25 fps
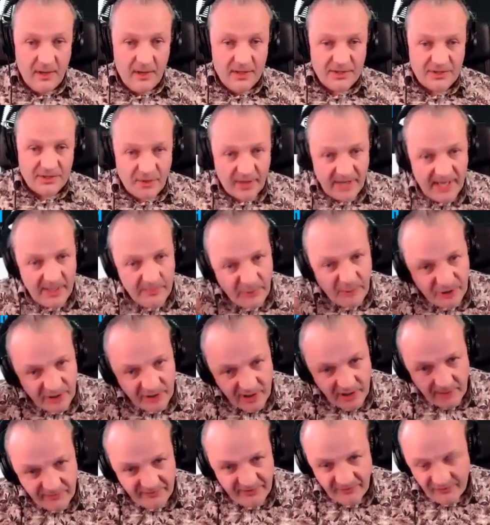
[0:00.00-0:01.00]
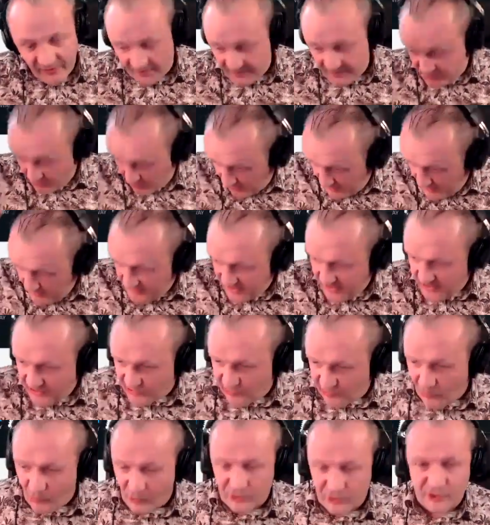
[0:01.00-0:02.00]
So he put it off to 5. So I'm in the
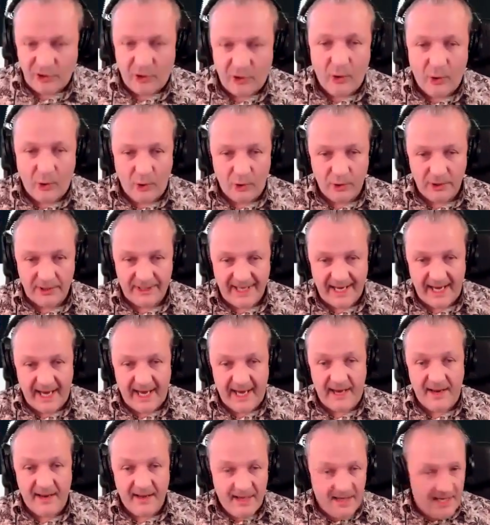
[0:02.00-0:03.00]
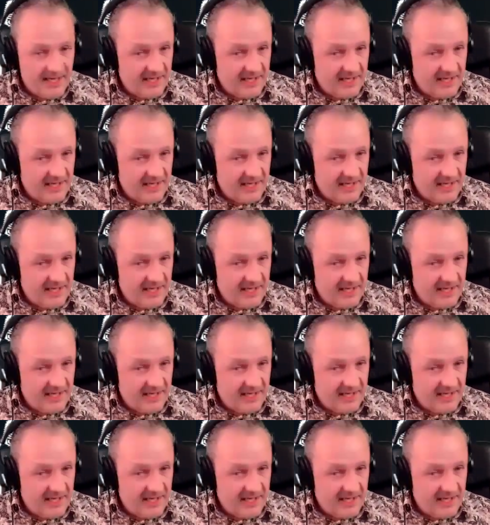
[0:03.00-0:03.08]
court the whole day.